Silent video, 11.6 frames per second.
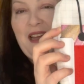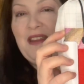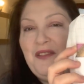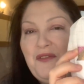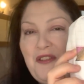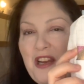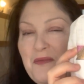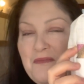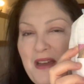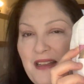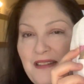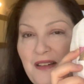in the frame
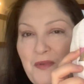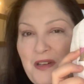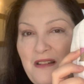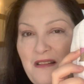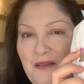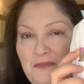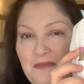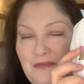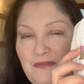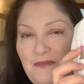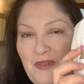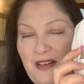better when I
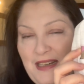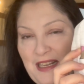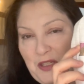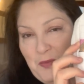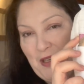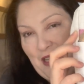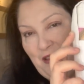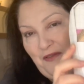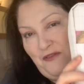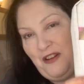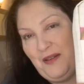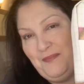next put it in the
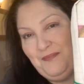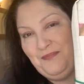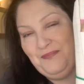frame.